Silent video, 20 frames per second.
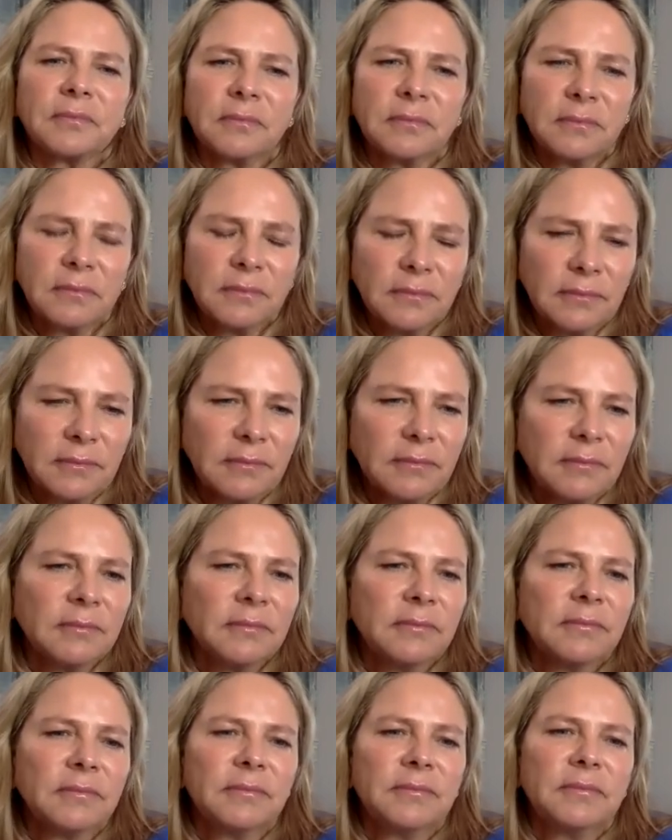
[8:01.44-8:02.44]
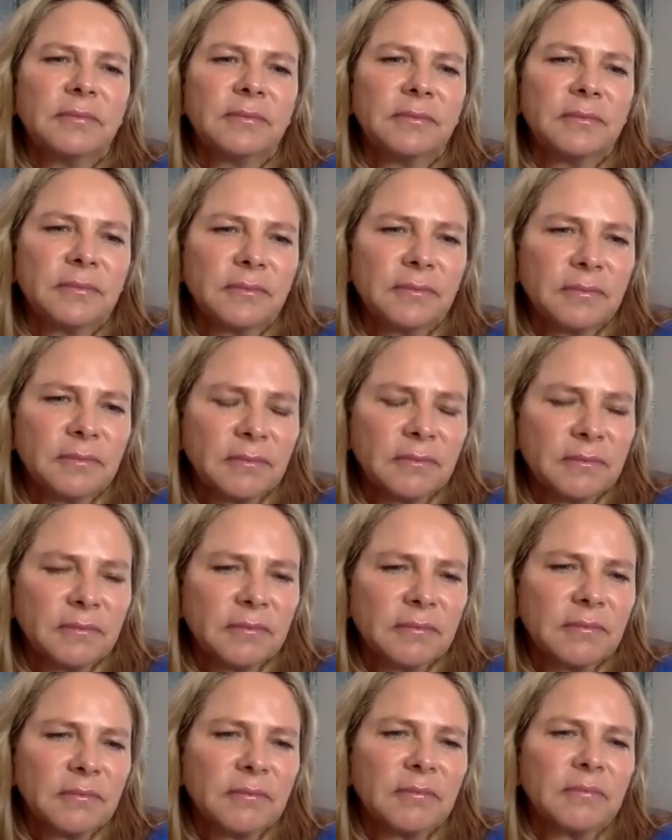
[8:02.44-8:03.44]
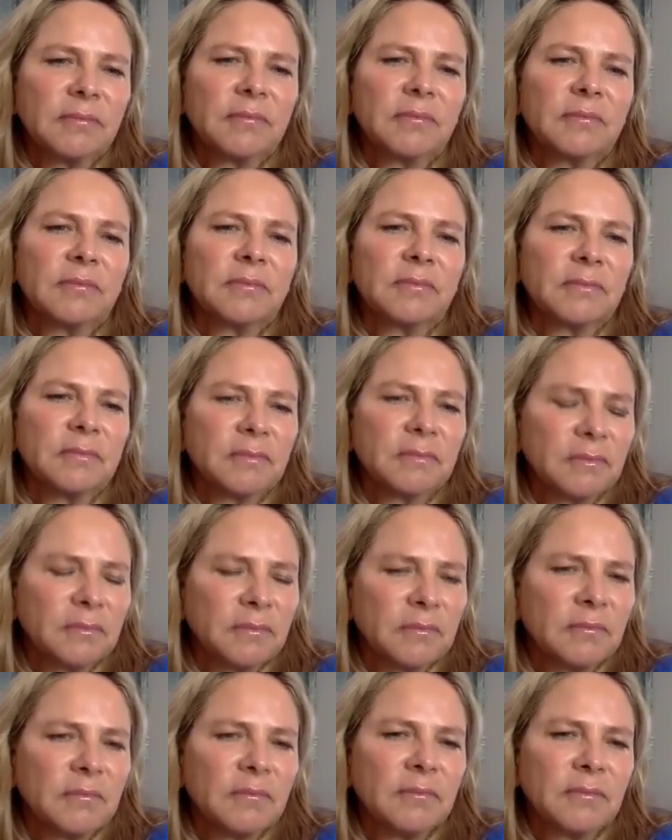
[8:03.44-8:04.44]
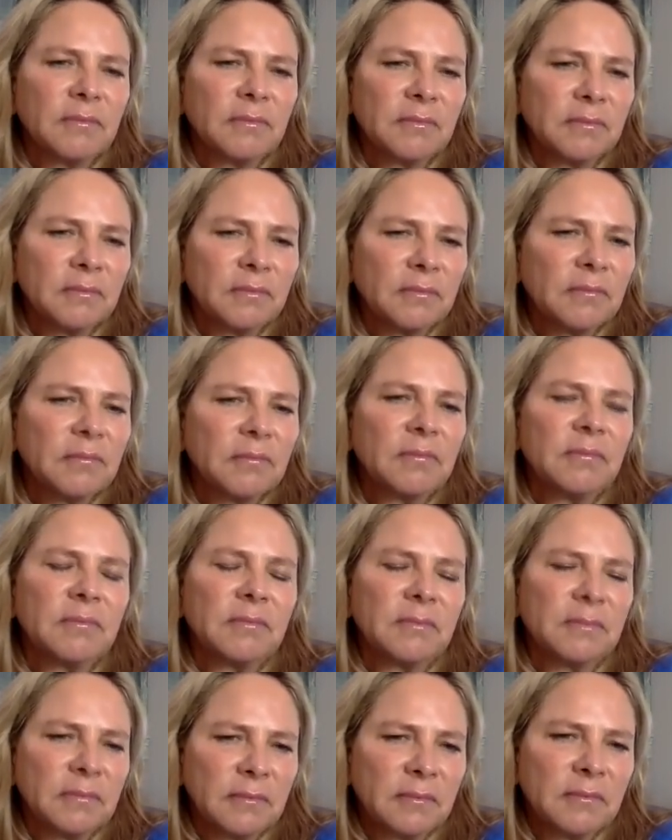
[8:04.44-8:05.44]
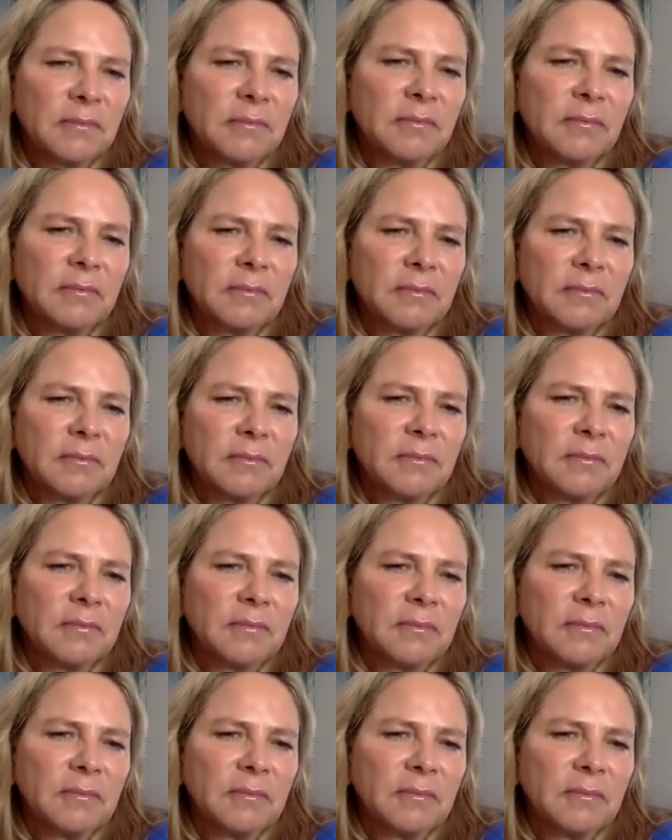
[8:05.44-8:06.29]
[no speech]